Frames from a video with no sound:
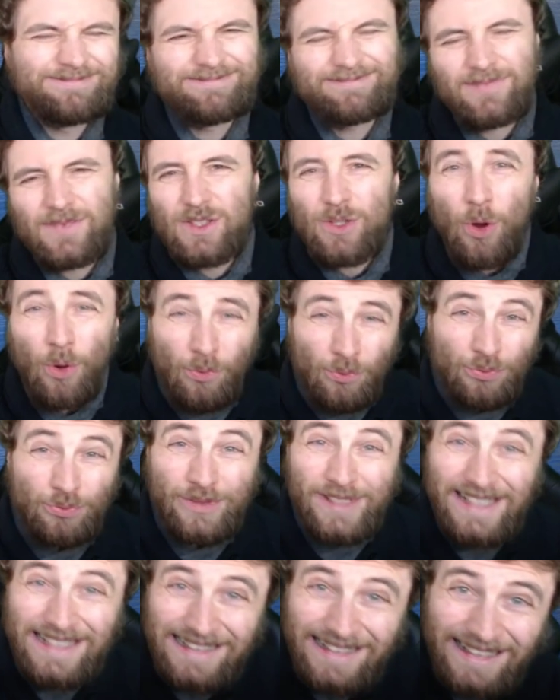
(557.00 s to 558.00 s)
Not
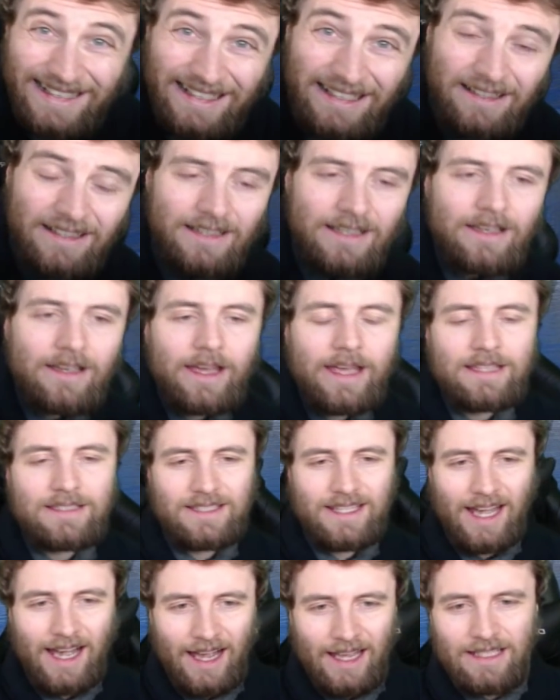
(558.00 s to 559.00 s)
really. It's
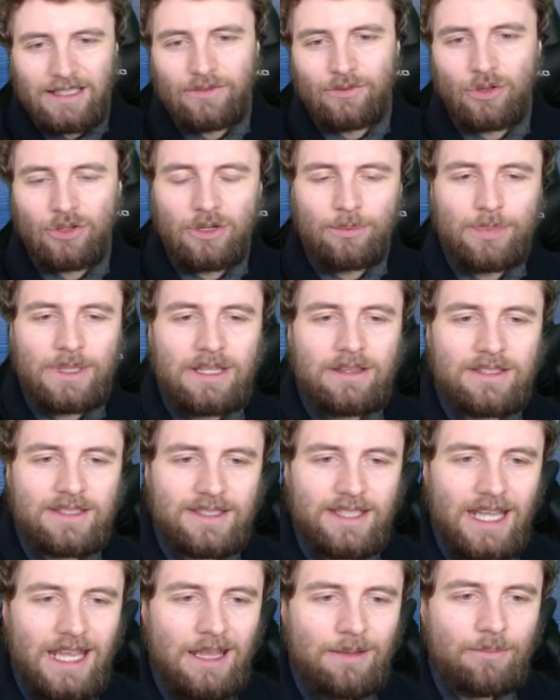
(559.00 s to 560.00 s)
kind of going to be the
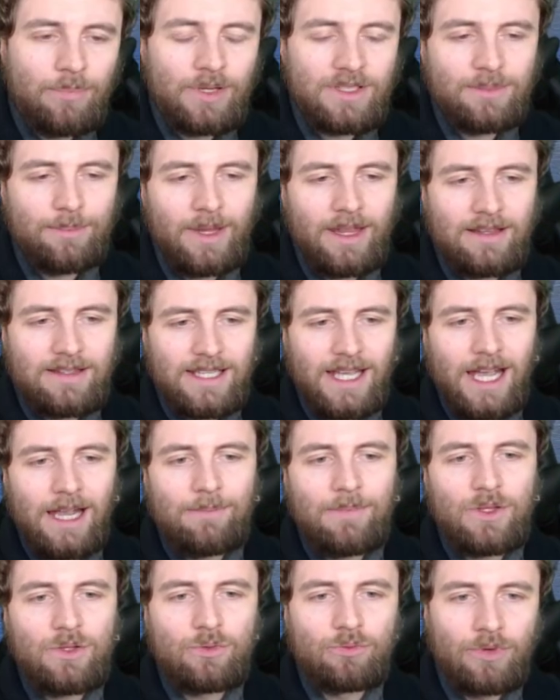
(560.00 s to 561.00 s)
same, because by the time
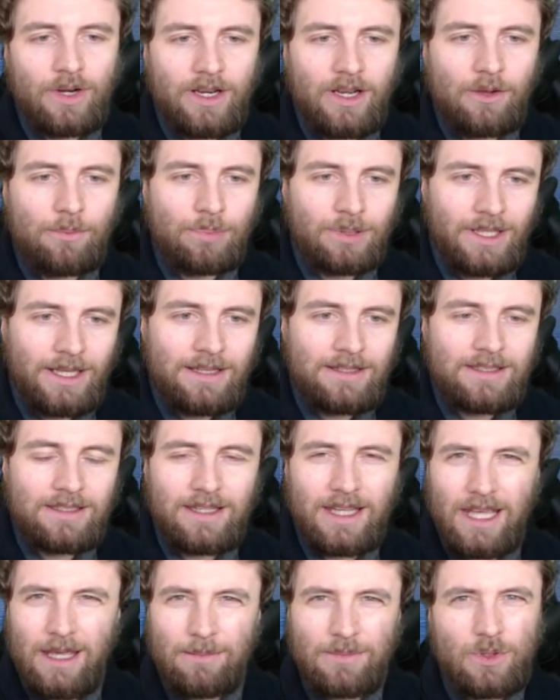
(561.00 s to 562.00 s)
that you run out of planes, the
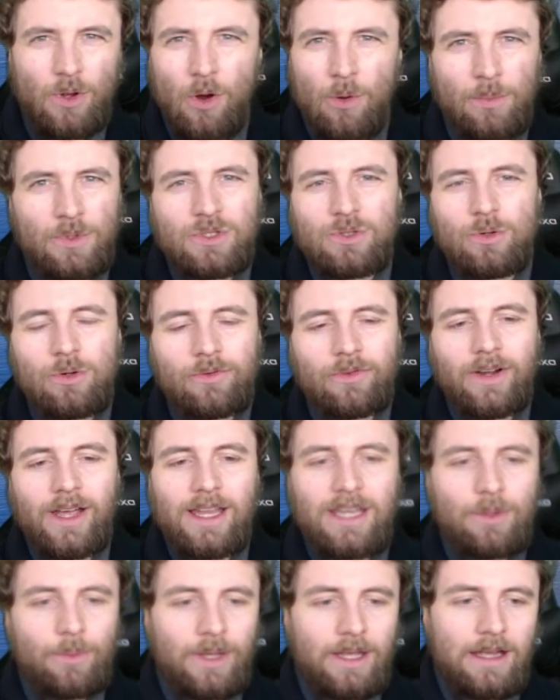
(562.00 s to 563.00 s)
game's almost over
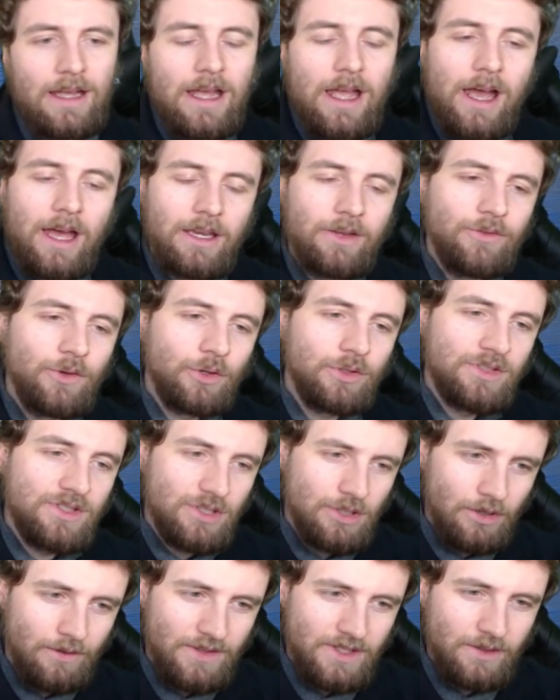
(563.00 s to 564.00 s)
anyway, and if you're
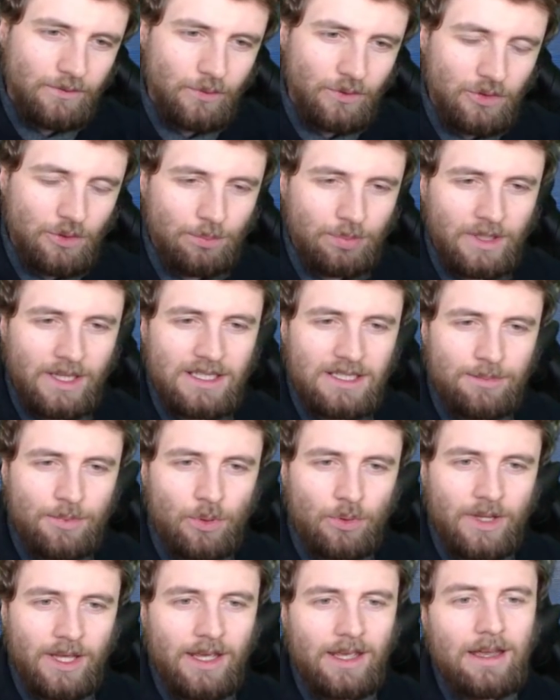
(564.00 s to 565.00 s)
conservative with your planes, you'll be
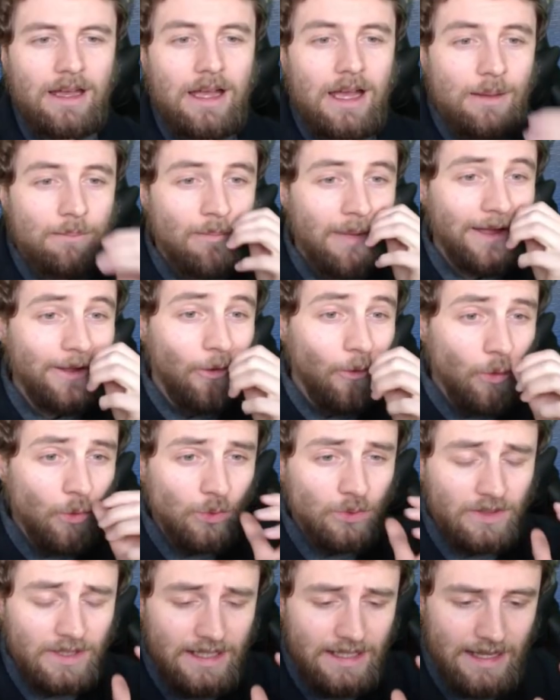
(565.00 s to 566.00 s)
okay. My
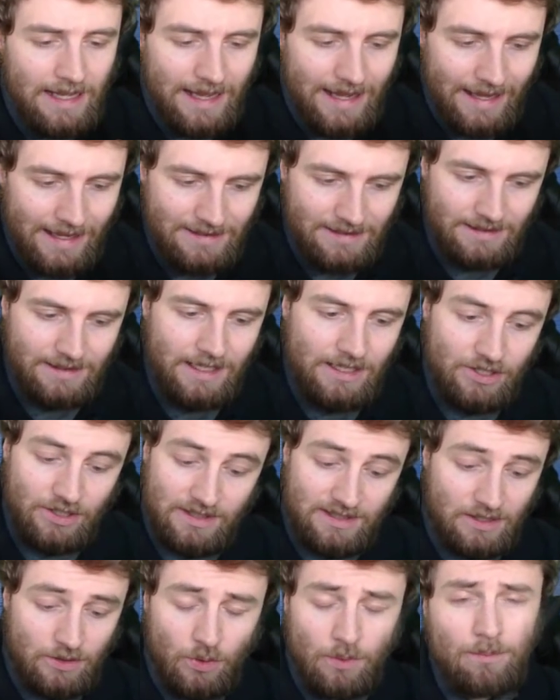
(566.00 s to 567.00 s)
only hesitation
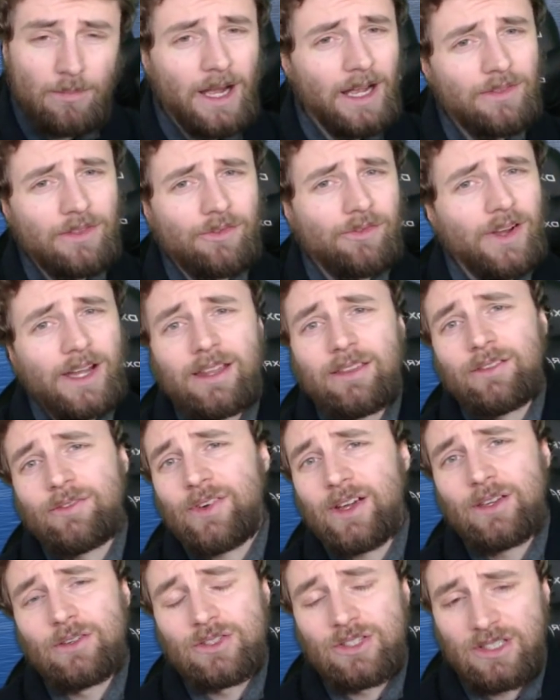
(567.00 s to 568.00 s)
is I don't mind the fact the
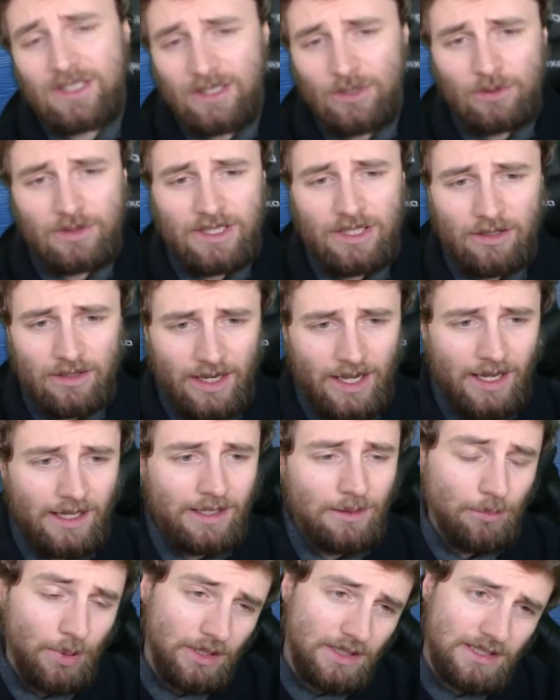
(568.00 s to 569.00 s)
fighters are still tier 9.
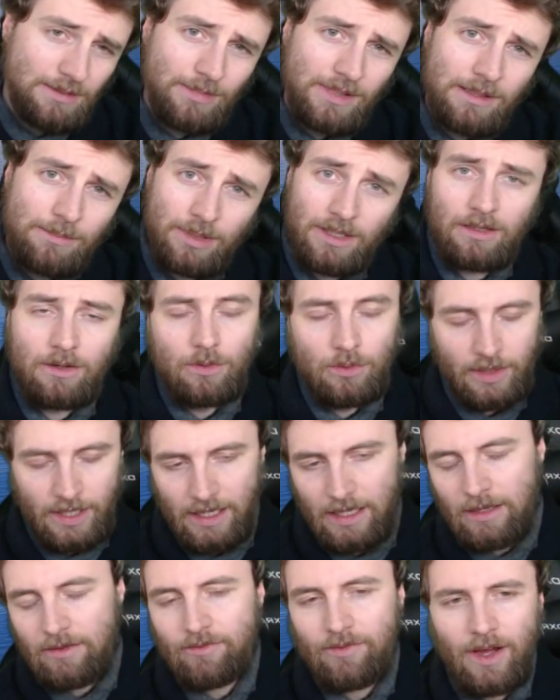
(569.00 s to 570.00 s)
It bugs me, but
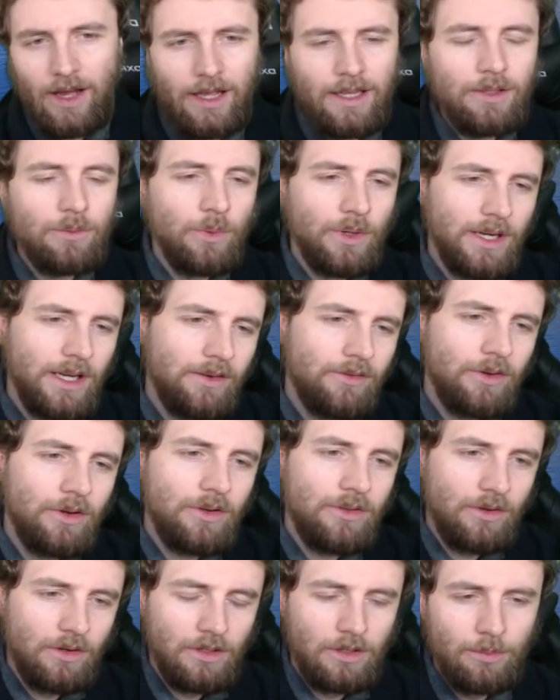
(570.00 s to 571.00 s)
okay, fine, whatever.
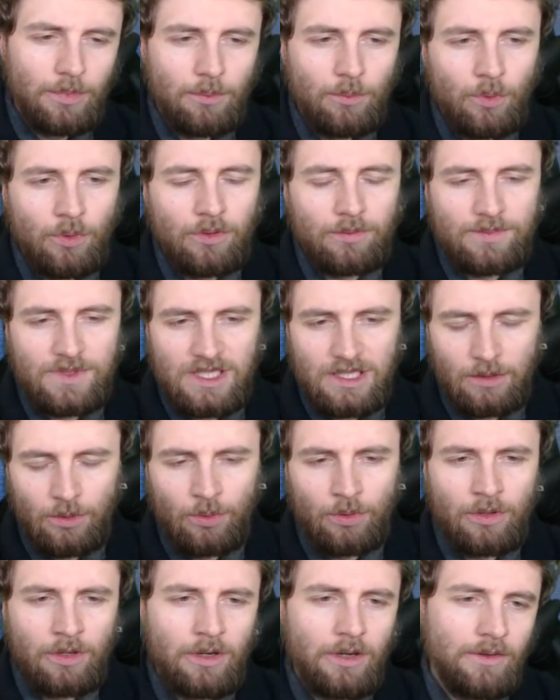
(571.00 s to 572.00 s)
They're a little bit more
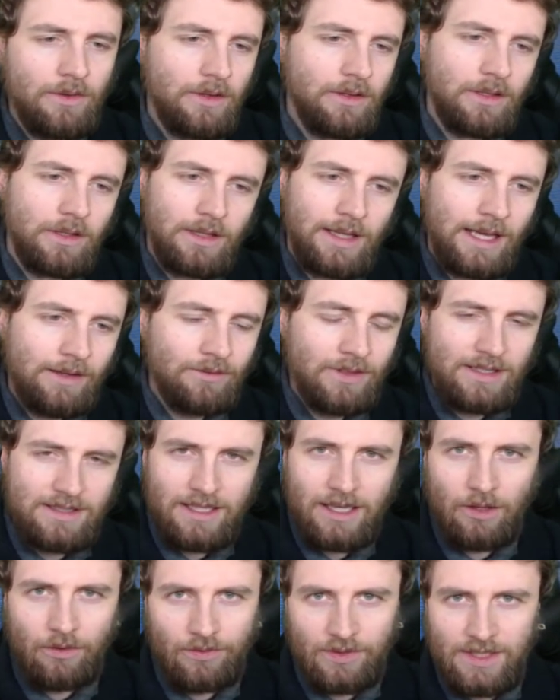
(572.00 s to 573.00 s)
slower, and then they have less
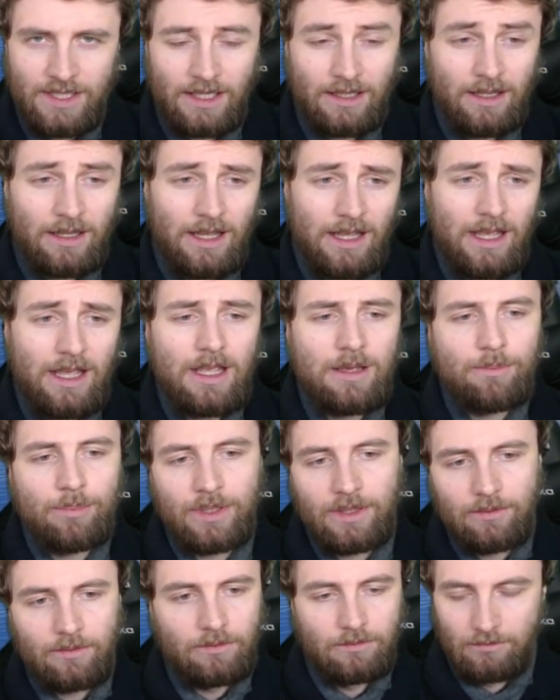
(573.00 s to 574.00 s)
health for tanking AA, but
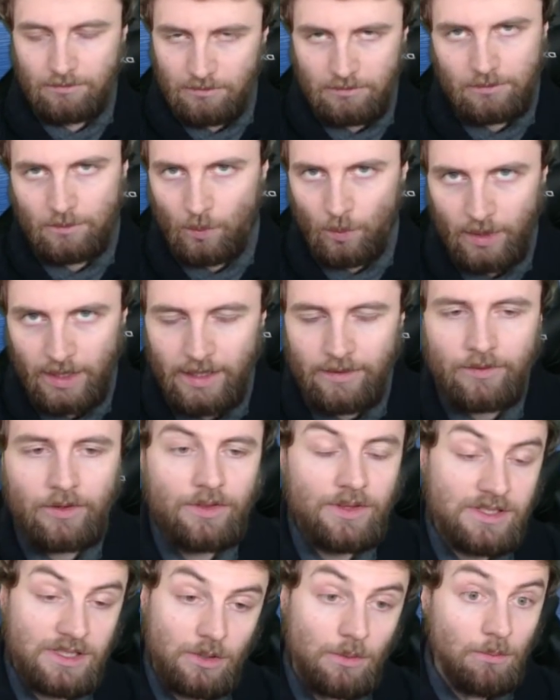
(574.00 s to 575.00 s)
whatever.
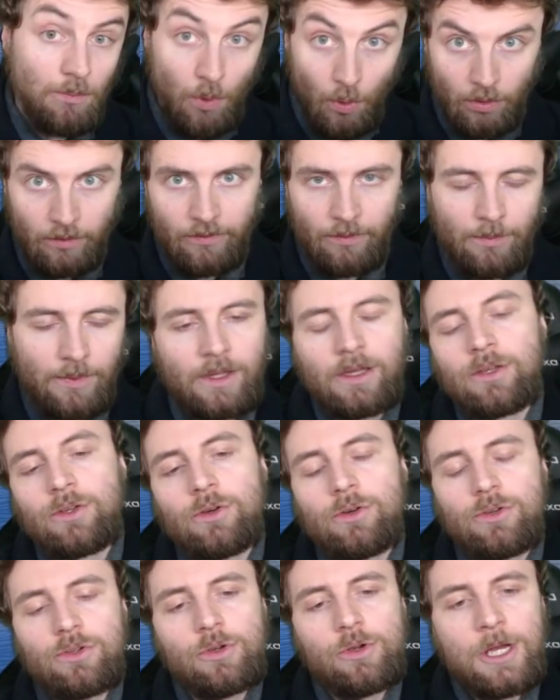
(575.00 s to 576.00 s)
There's still more of them than the
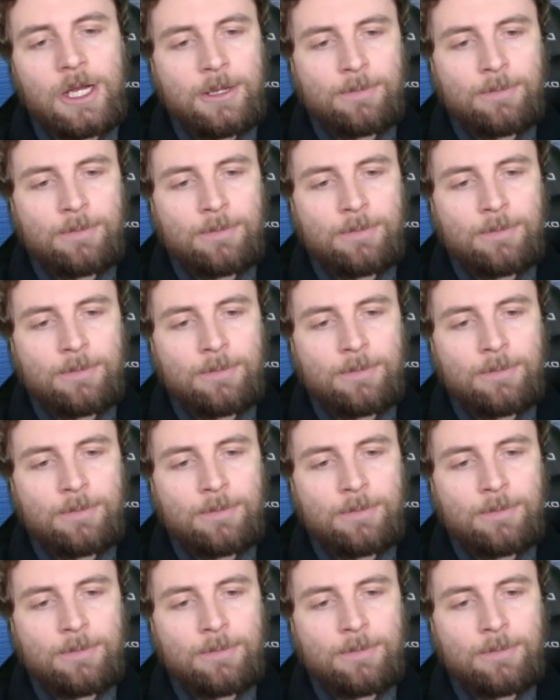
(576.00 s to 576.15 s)
Hakuryu.